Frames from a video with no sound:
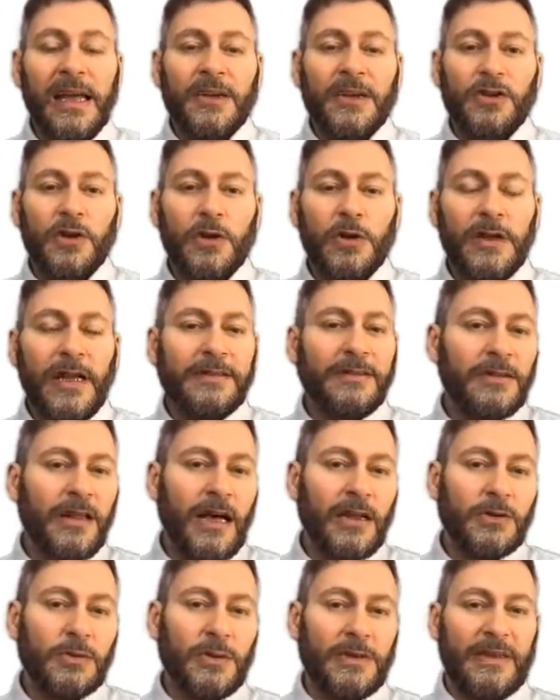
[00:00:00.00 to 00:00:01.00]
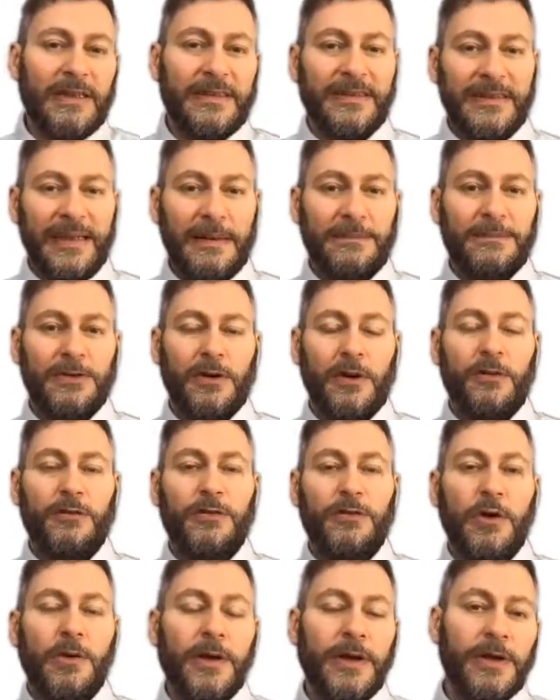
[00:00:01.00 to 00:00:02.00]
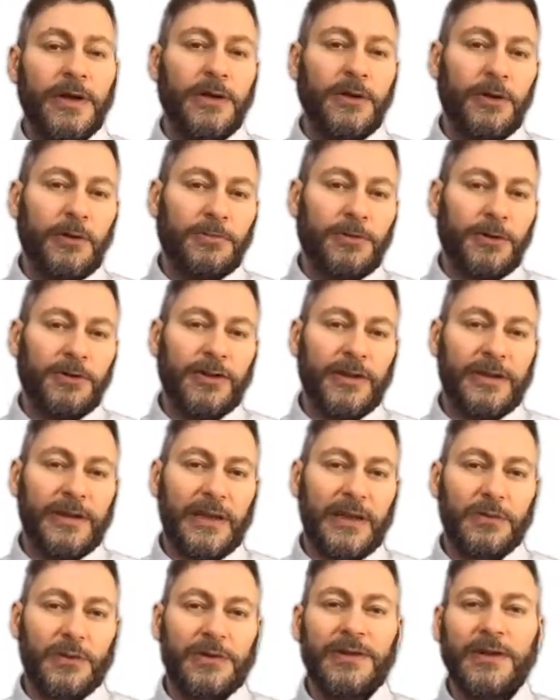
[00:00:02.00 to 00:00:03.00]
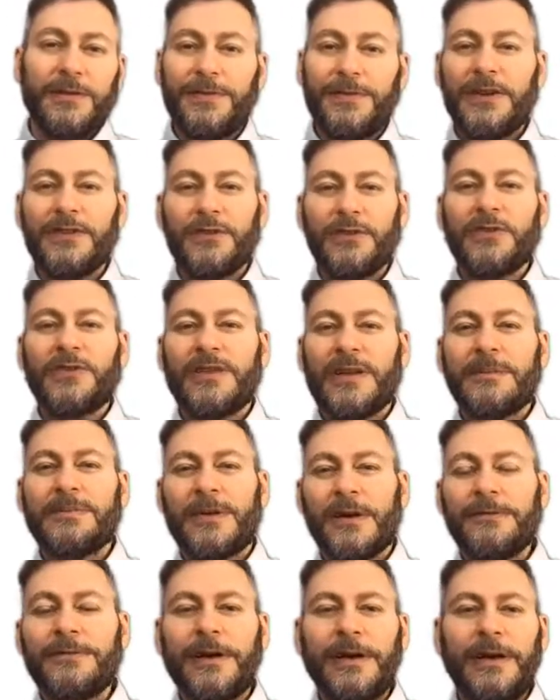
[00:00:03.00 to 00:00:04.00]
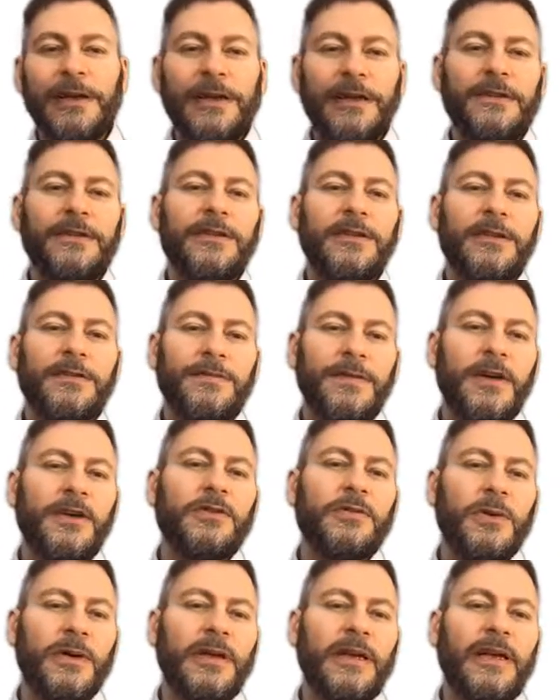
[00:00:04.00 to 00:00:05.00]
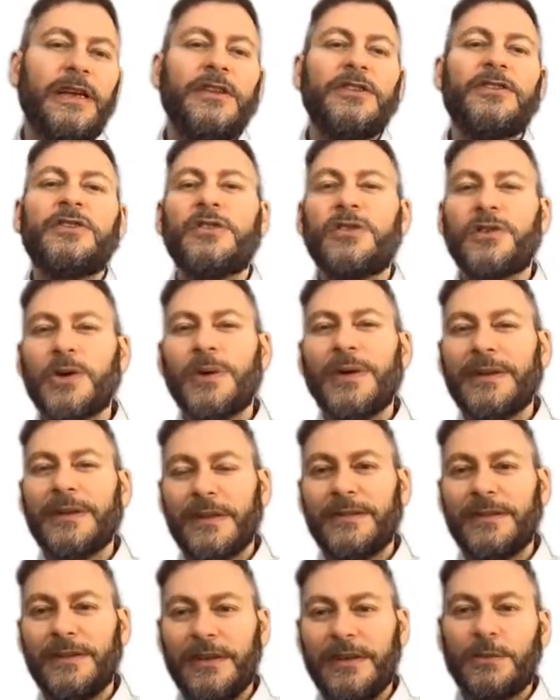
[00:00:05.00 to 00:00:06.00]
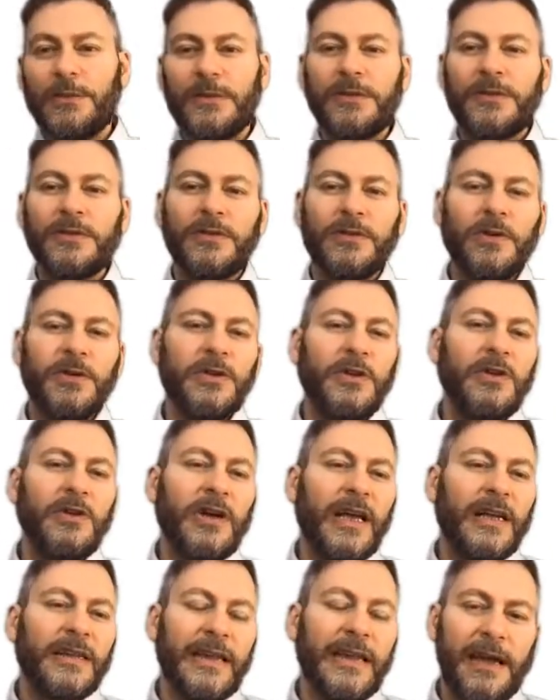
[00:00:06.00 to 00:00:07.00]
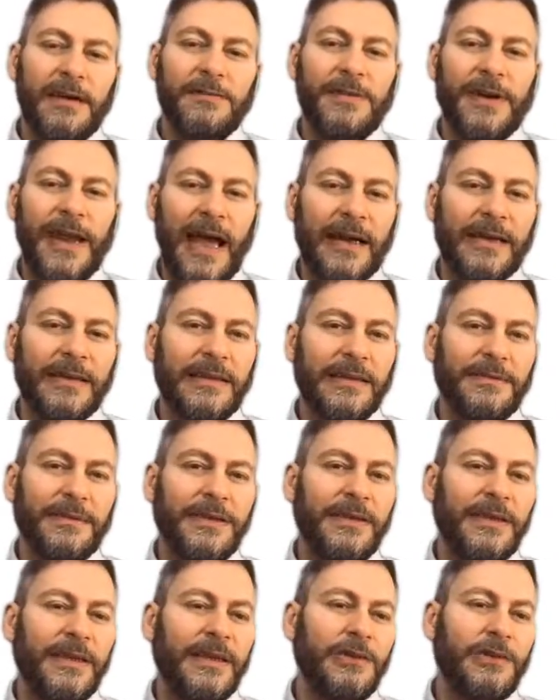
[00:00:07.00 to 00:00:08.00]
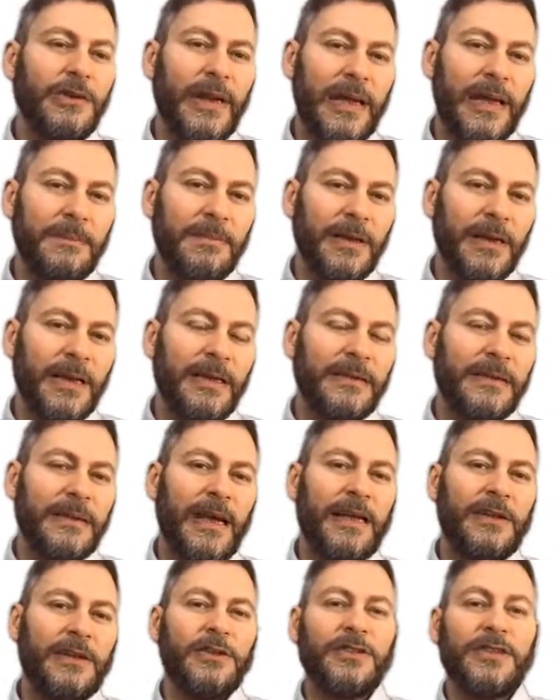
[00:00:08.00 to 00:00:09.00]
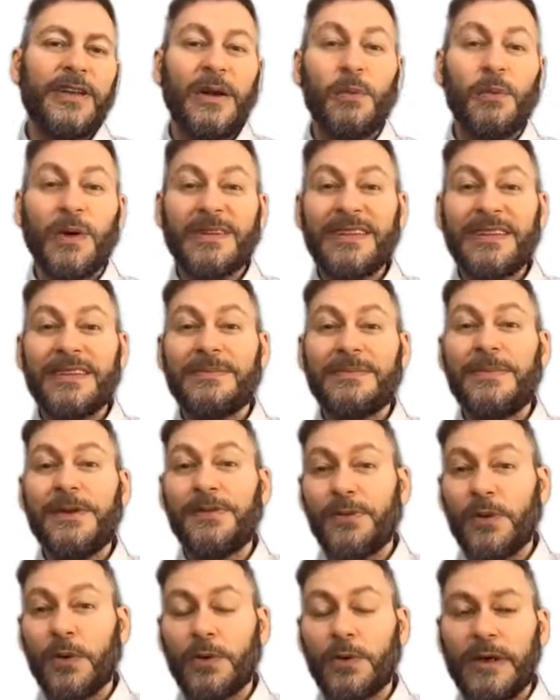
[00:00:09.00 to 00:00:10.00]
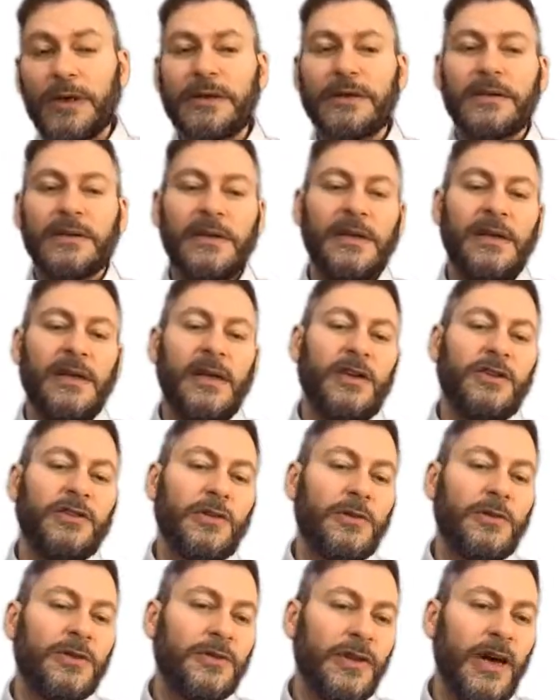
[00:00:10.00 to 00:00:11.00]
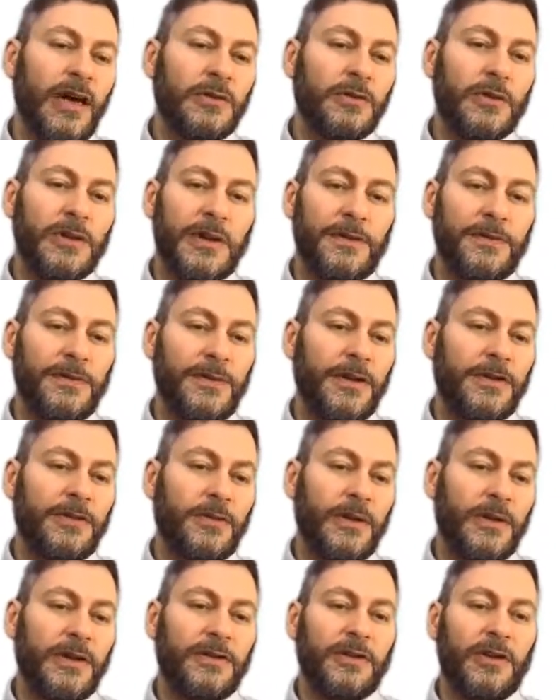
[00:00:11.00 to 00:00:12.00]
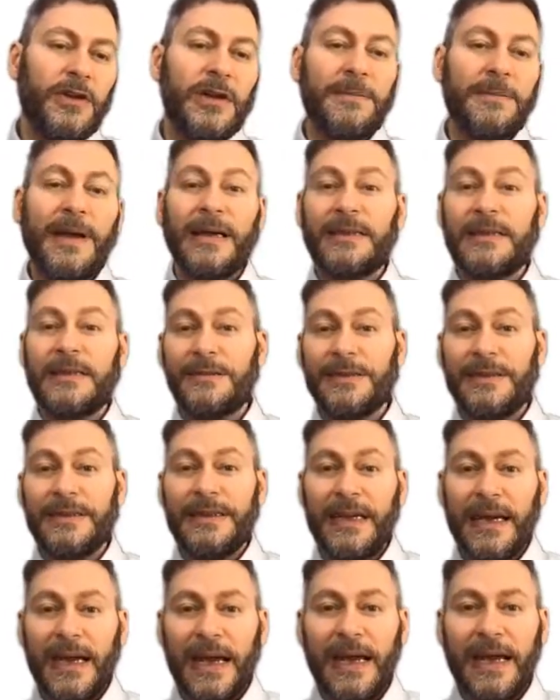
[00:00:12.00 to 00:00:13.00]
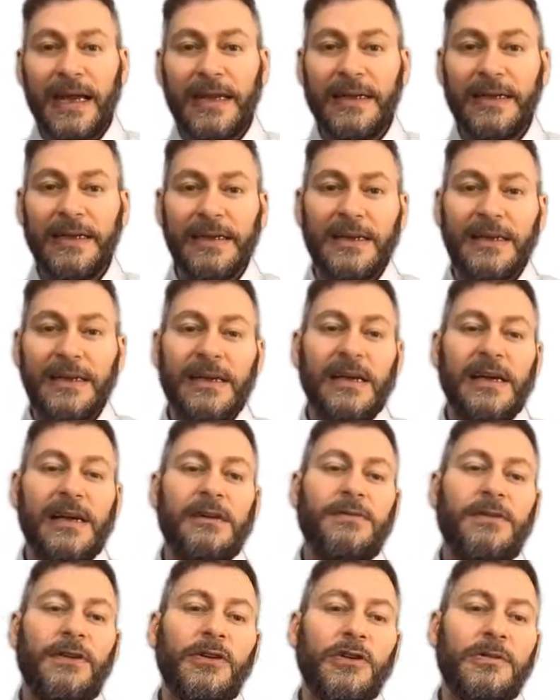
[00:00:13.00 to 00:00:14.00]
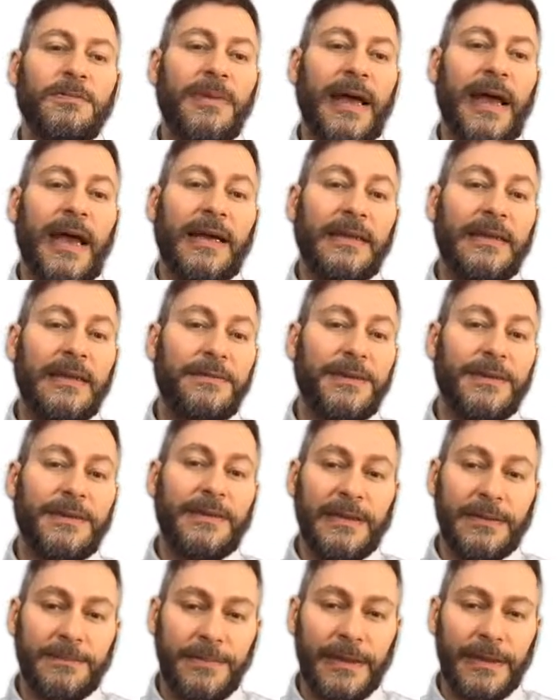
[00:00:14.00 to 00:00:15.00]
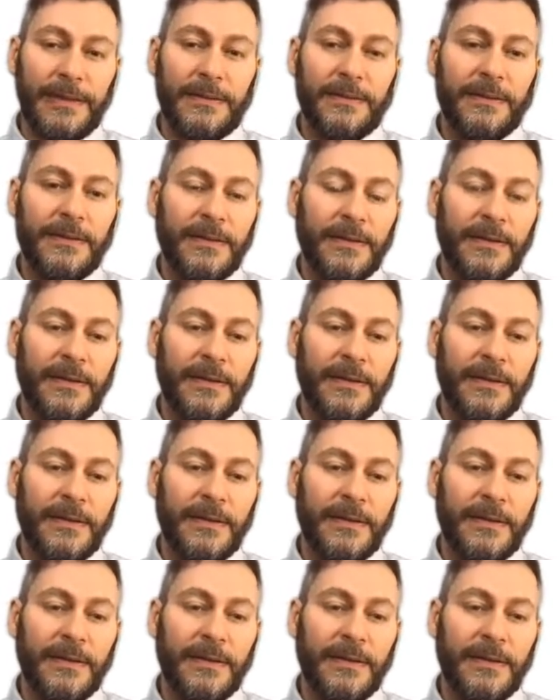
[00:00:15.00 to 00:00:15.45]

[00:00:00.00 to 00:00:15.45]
So let's start with the steps of drawing your project networks. The first two steps are very easy. The first one is drawing the sequence. So you look at every activity, you label it, and you say, what is before it? So we start with the first one. It's going to be activity A, followed by activity B.